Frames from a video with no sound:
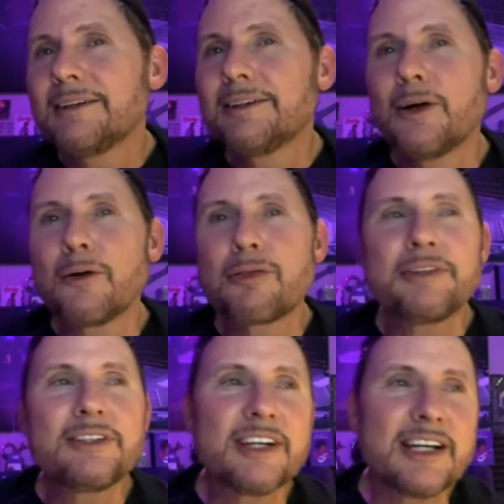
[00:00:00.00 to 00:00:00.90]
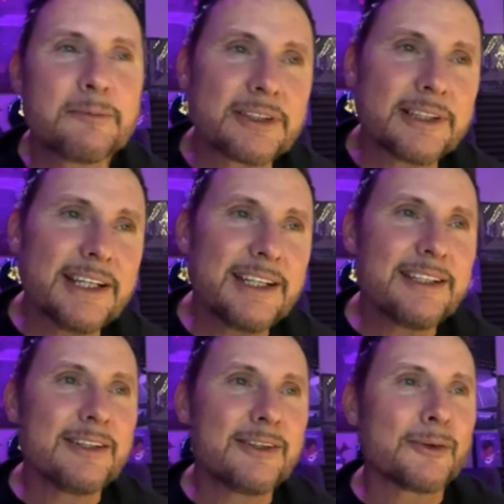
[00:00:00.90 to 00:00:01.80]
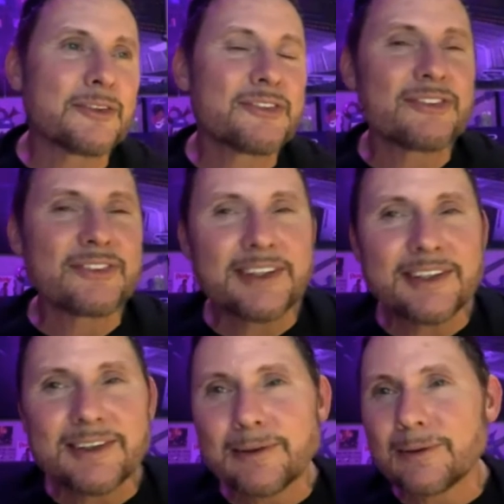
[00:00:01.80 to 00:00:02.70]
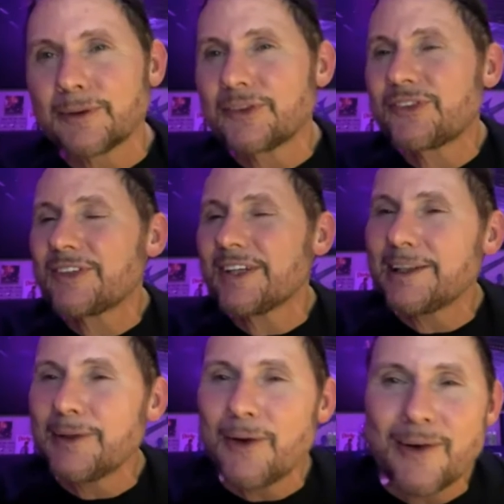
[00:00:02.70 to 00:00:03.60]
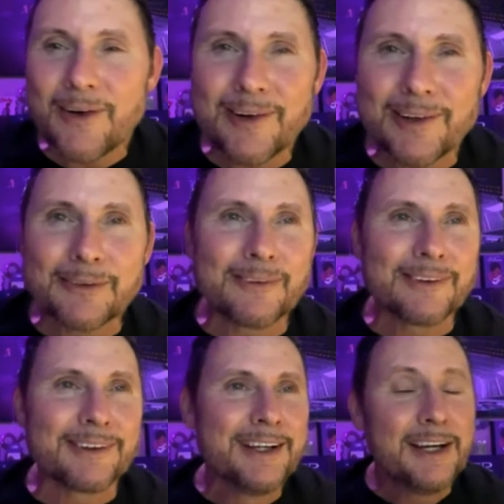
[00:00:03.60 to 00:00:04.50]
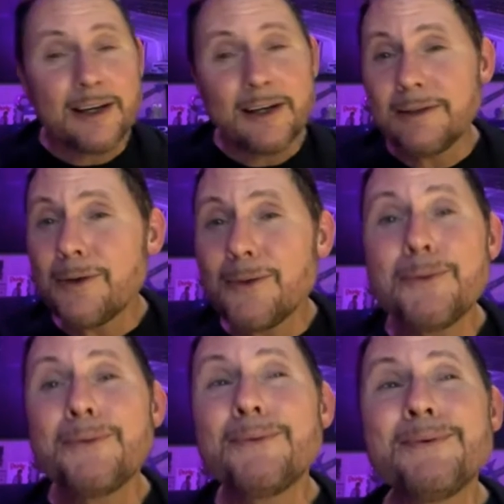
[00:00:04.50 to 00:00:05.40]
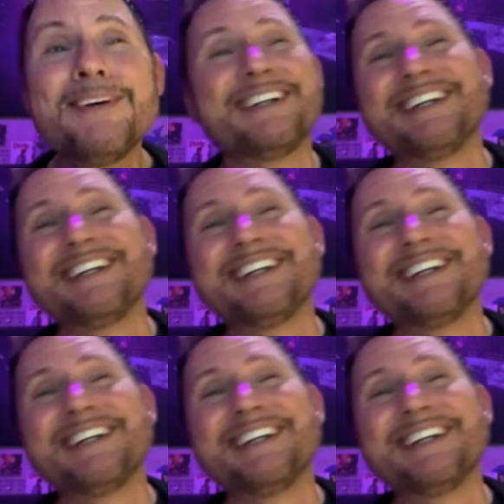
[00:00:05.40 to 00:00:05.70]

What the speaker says: 3 Times a Lady, or Still, or Sail On, or Hello,